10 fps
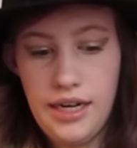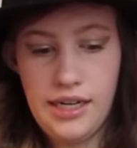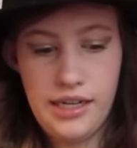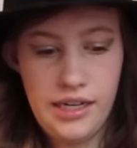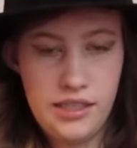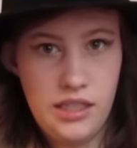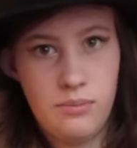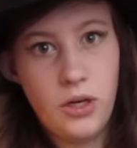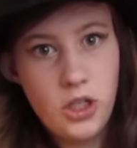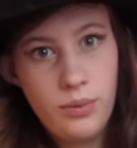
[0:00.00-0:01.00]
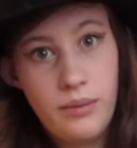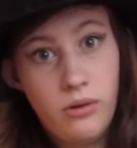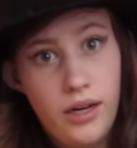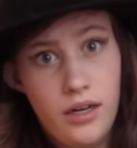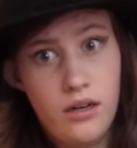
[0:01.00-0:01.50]
and I see a bunch of
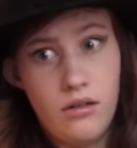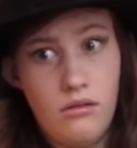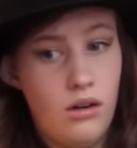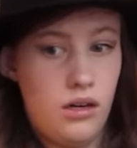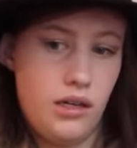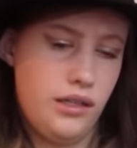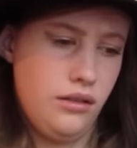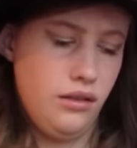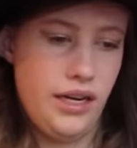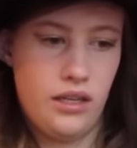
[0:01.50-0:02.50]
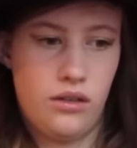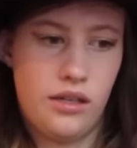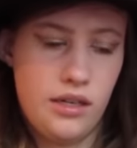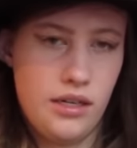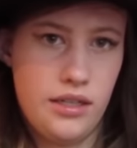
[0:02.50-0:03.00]
people I know on like the
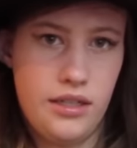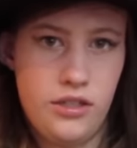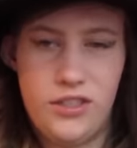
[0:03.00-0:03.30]
lawn,